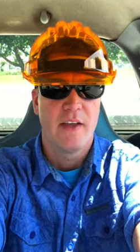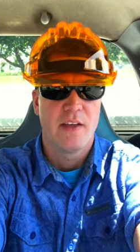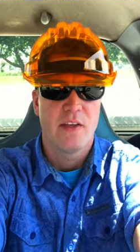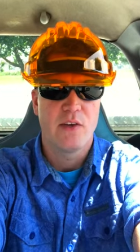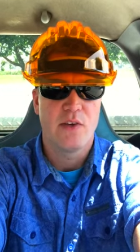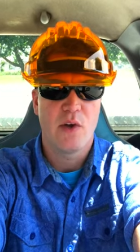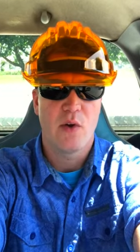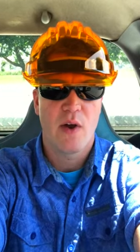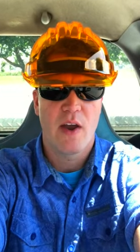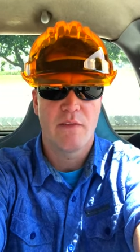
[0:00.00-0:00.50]

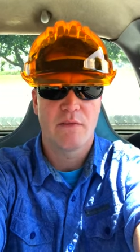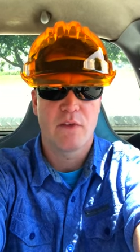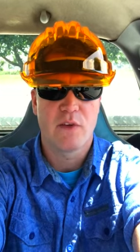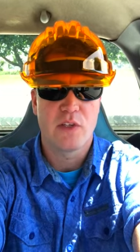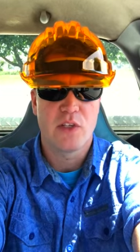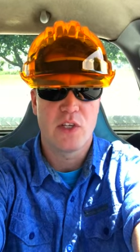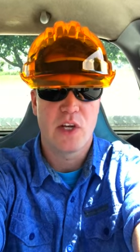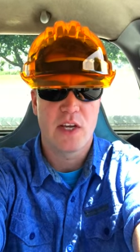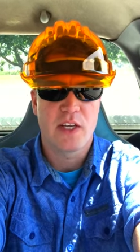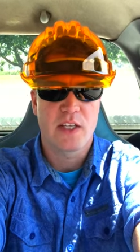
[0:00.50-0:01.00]
You don't have to
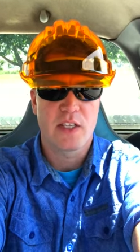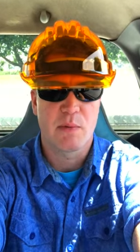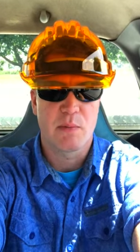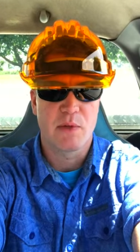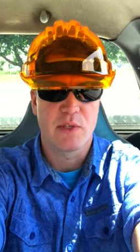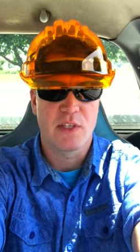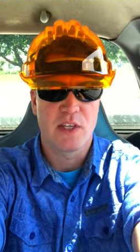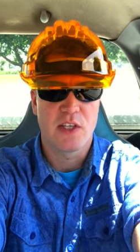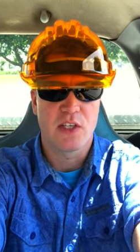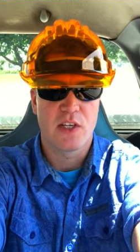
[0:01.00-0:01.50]
adjust the
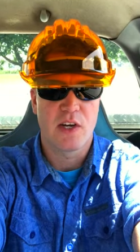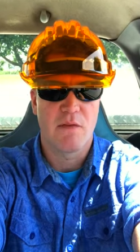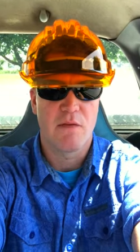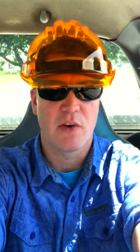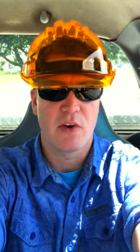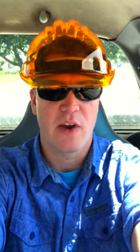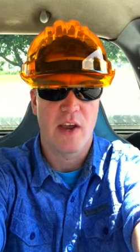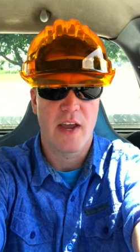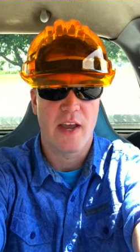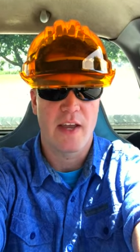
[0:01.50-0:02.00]
position of
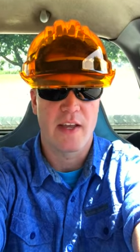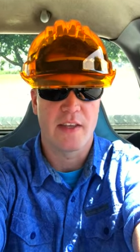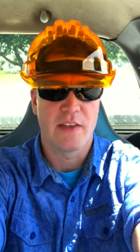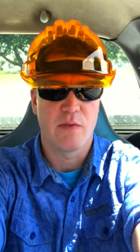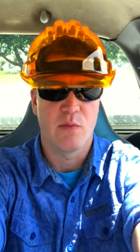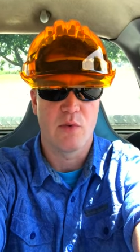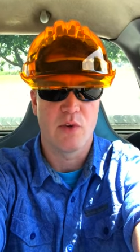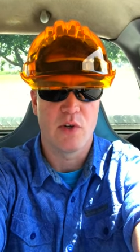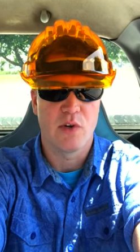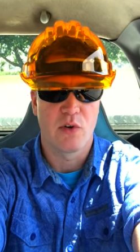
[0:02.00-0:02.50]
your head
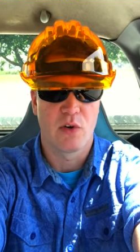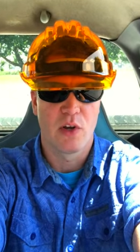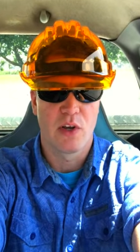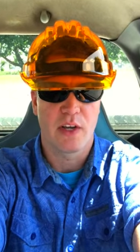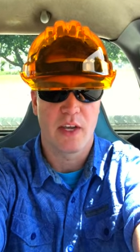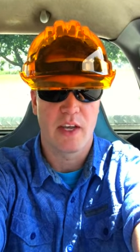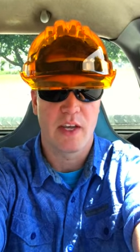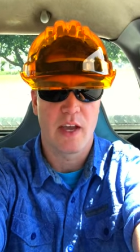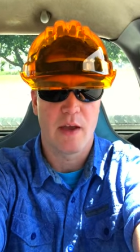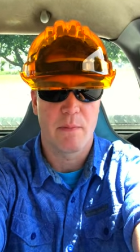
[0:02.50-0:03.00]
when you're
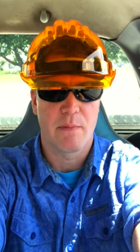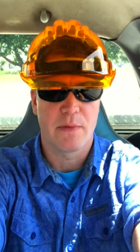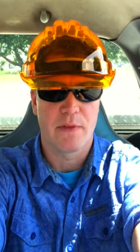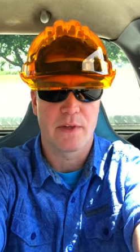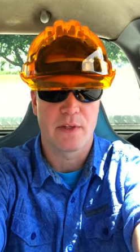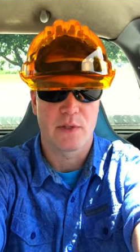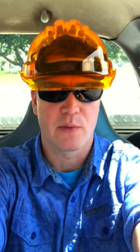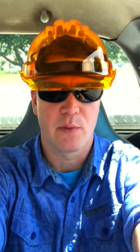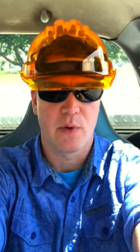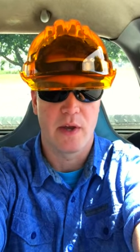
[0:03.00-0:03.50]
looking up
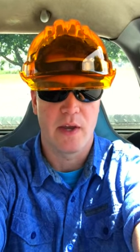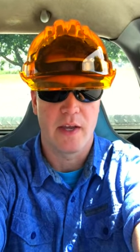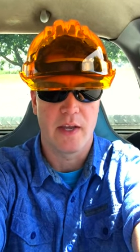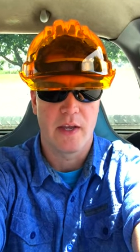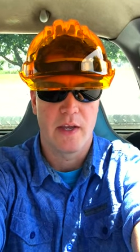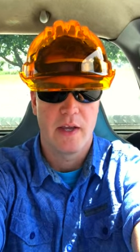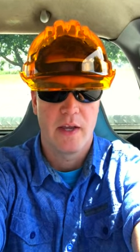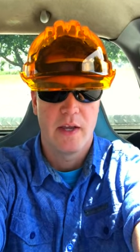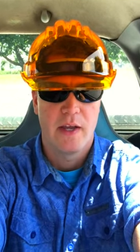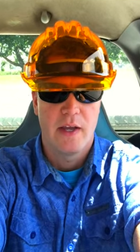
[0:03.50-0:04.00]
this way.
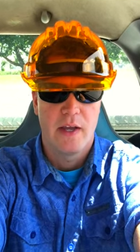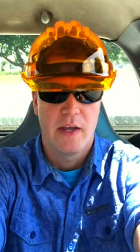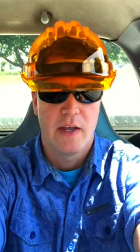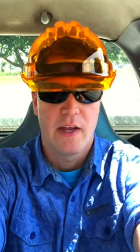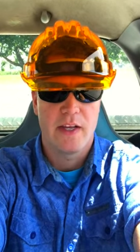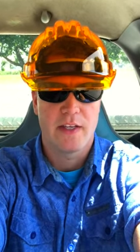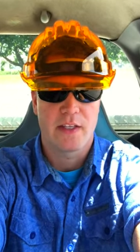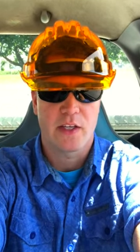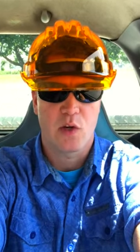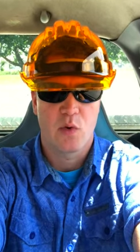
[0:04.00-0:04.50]

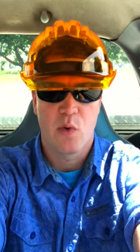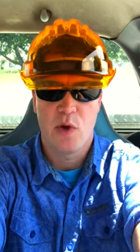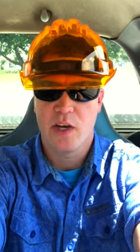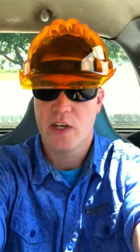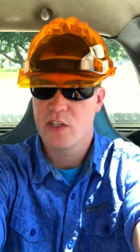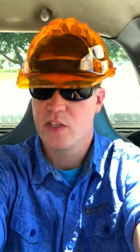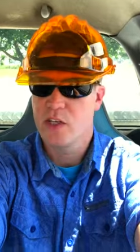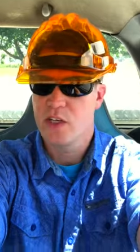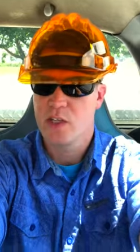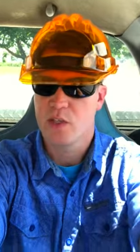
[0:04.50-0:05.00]
There's a quick
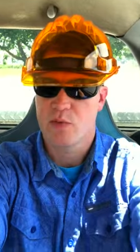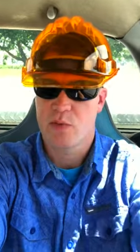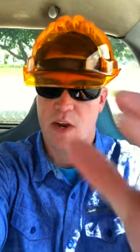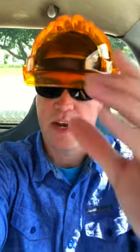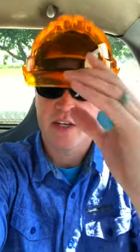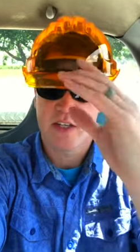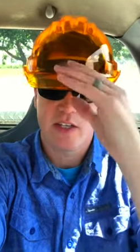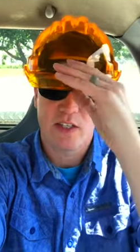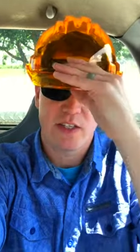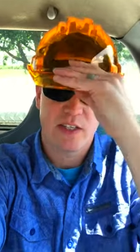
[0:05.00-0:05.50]
adjust
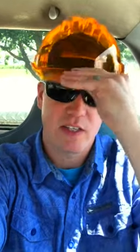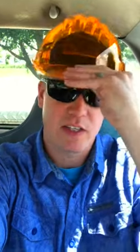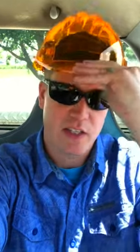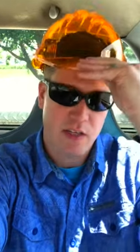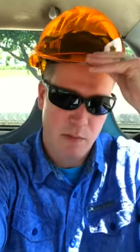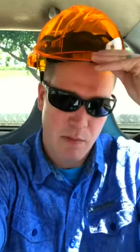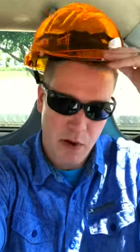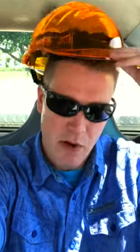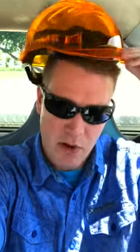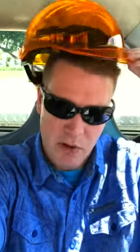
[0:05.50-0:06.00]
ratchet
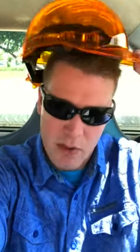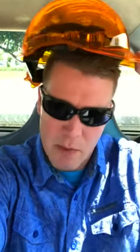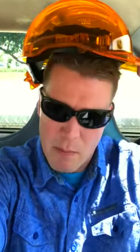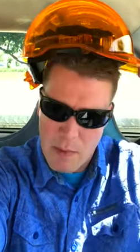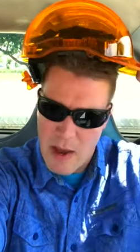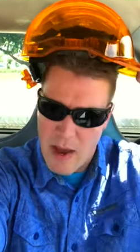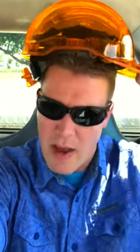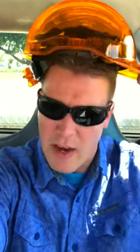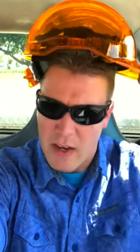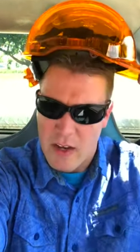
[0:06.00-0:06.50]
system here in the
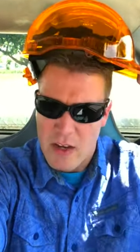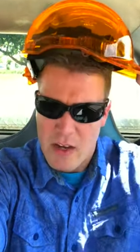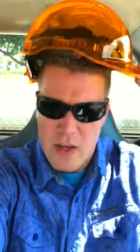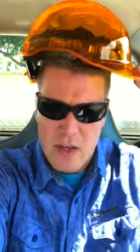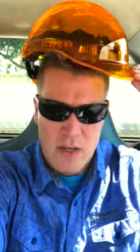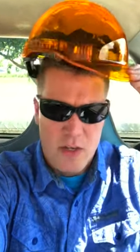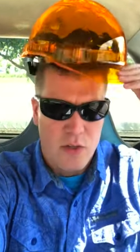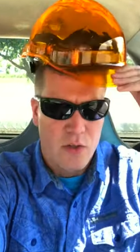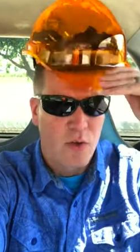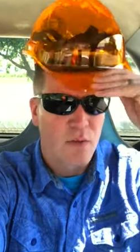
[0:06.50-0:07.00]
back,
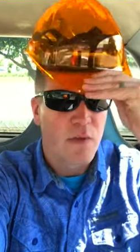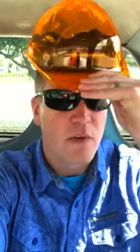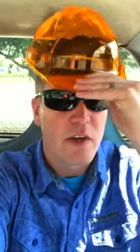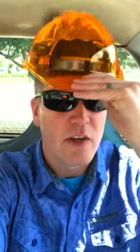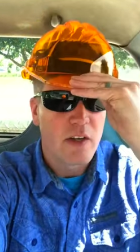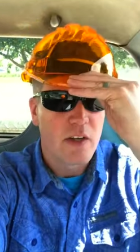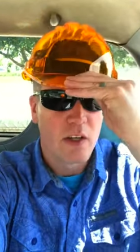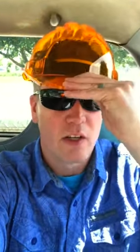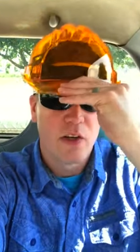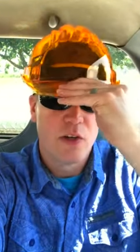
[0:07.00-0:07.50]
so if you
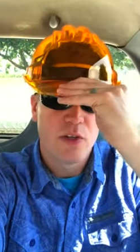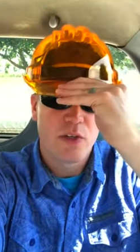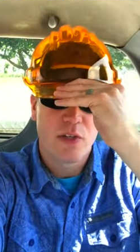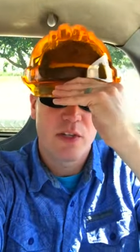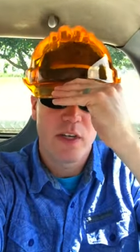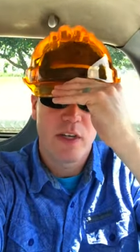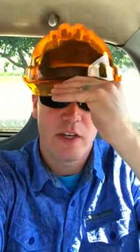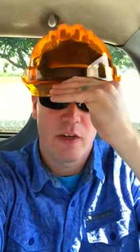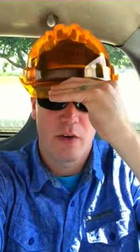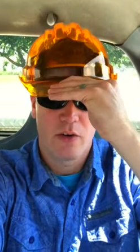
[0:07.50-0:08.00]
need to
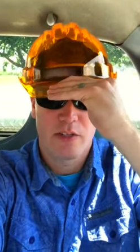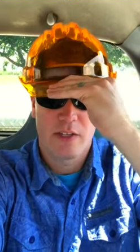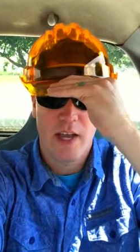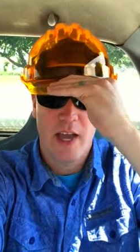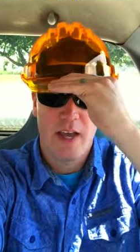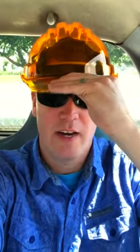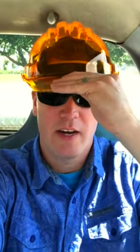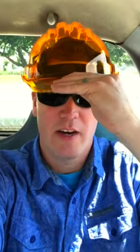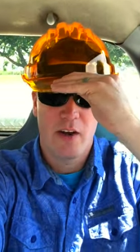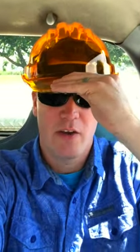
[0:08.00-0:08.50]
loosen it or
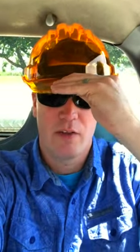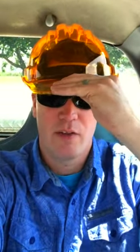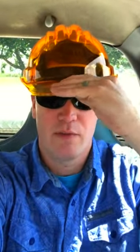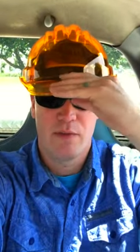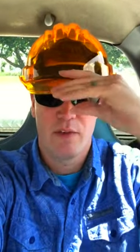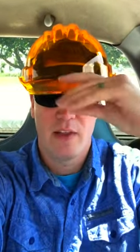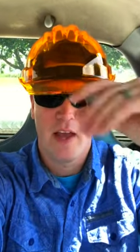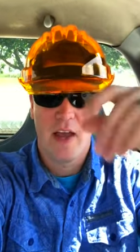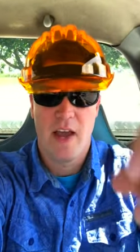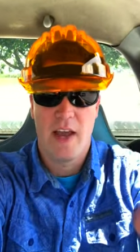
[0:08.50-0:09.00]
tighten it on the
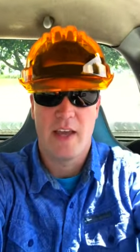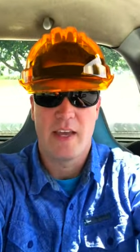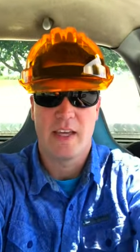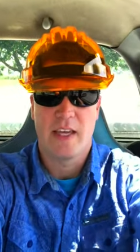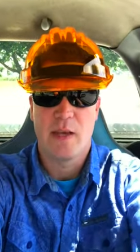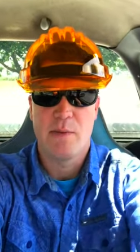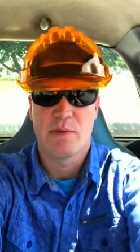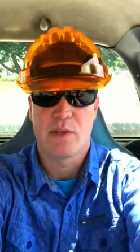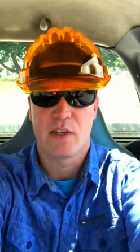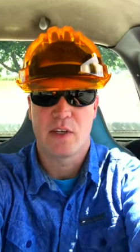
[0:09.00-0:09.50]
fly, it
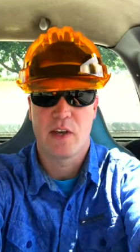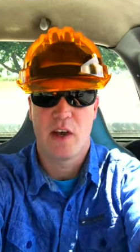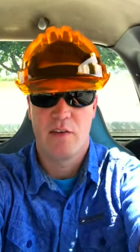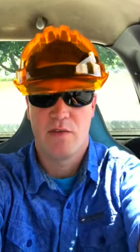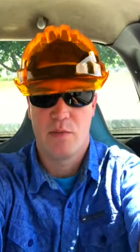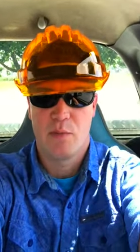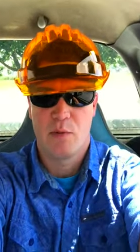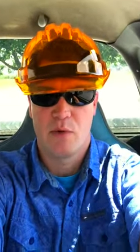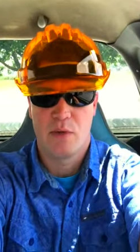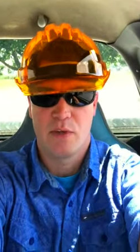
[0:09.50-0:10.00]
keeps it
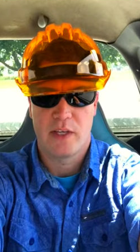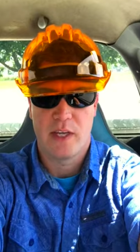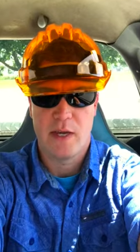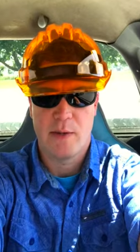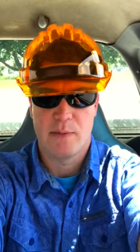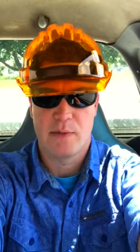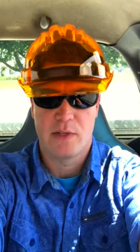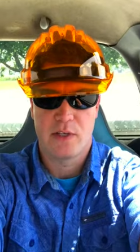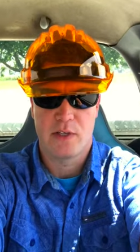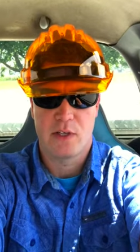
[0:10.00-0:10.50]
comfortable and
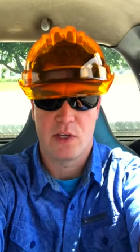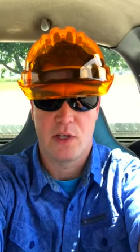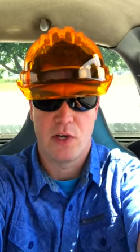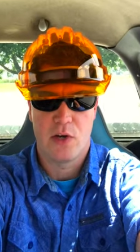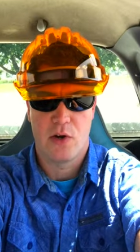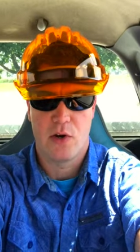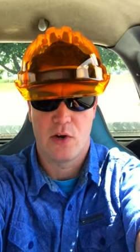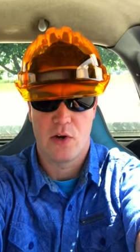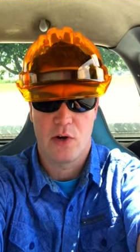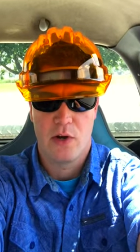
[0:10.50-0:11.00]
keeps it
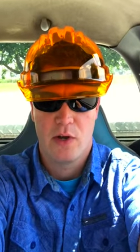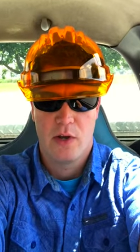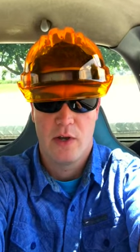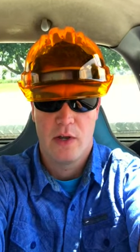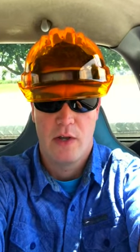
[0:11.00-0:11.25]
secure.